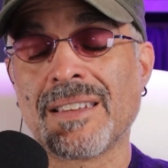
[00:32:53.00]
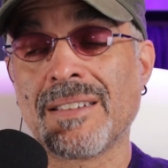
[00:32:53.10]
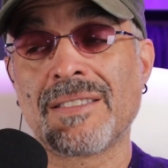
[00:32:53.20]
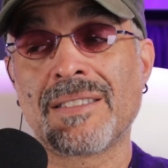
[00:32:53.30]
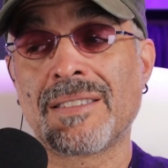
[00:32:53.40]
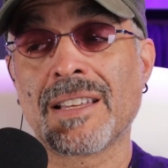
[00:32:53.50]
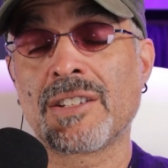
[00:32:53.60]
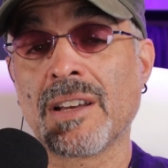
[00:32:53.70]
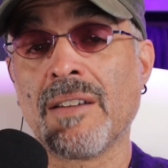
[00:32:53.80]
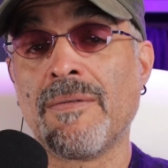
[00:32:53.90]
It's
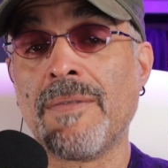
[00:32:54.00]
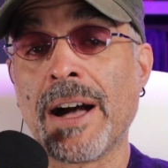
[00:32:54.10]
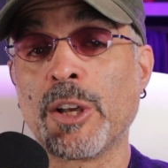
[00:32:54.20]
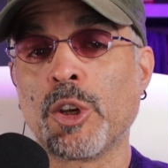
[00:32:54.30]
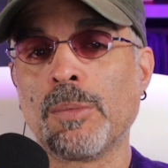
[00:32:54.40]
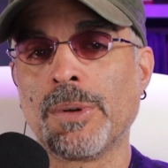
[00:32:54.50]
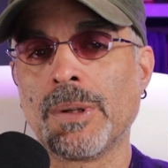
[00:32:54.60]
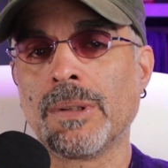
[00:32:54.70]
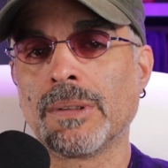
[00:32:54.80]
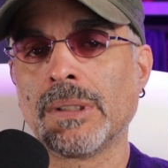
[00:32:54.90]
such a
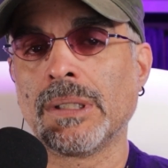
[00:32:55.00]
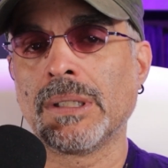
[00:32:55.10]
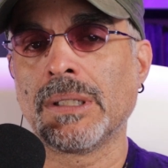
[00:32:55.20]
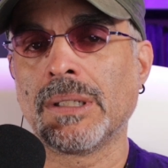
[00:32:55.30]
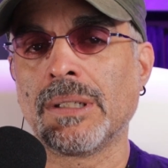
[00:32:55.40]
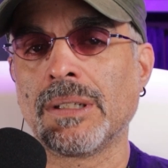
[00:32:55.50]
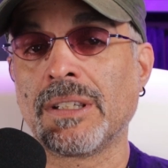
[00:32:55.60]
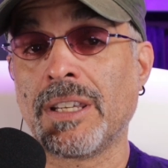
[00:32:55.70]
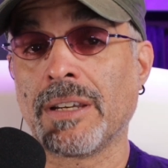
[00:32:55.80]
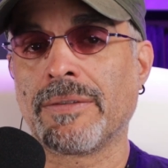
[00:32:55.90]
valuable
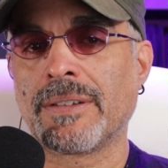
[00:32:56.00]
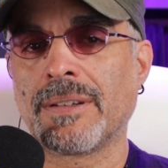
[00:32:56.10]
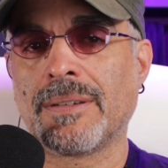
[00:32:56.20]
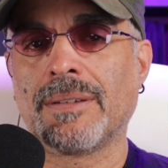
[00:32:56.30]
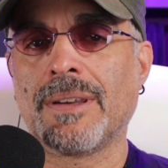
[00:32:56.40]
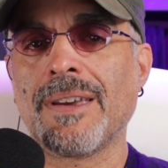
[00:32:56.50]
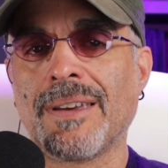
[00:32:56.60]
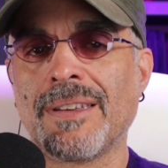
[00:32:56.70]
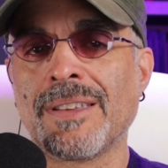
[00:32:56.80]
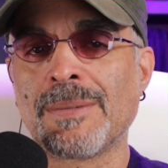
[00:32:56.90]
gift,
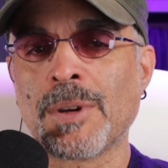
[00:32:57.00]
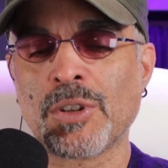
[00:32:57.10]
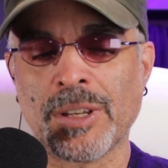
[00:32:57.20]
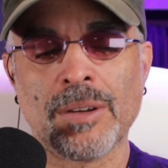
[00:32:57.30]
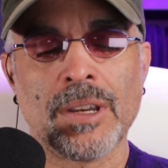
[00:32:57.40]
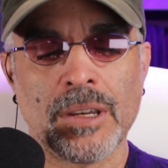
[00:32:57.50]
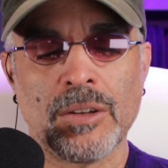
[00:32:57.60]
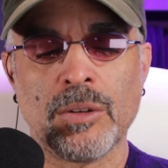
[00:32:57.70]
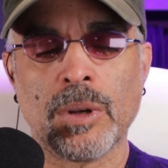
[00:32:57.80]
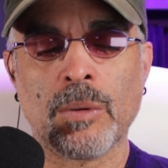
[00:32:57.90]
especially
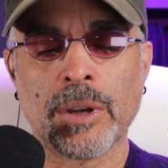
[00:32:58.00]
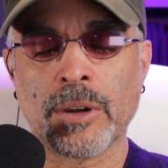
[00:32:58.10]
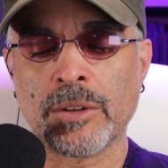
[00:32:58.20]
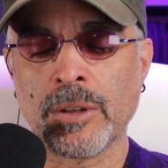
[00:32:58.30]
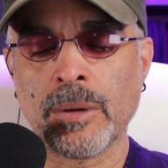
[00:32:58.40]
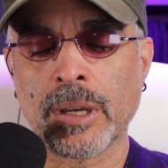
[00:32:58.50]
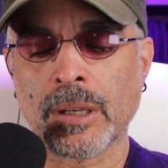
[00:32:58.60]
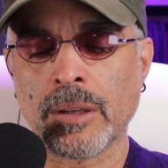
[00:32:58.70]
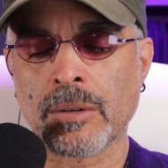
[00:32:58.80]
doing what you're doing.